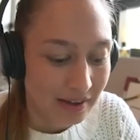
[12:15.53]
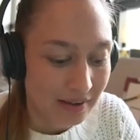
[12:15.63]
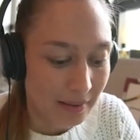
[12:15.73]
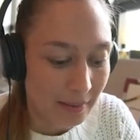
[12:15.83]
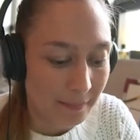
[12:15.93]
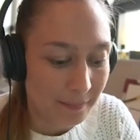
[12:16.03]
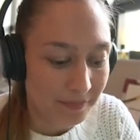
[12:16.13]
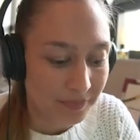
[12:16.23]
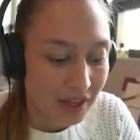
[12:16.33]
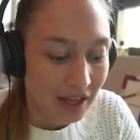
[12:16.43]

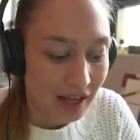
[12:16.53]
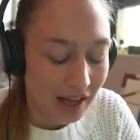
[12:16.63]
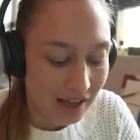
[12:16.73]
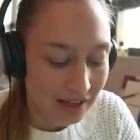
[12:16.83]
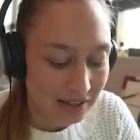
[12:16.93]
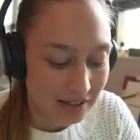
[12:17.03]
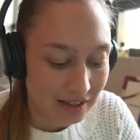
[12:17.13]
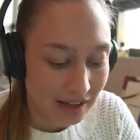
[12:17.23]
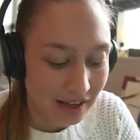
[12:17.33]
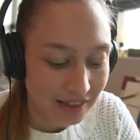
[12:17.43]
Um,
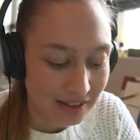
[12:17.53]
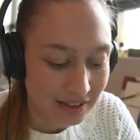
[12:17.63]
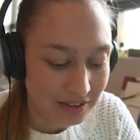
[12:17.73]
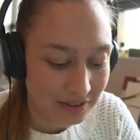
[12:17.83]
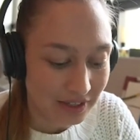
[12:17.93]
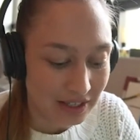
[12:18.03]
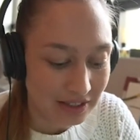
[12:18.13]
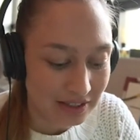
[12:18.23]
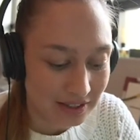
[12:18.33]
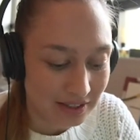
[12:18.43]
and I think it's great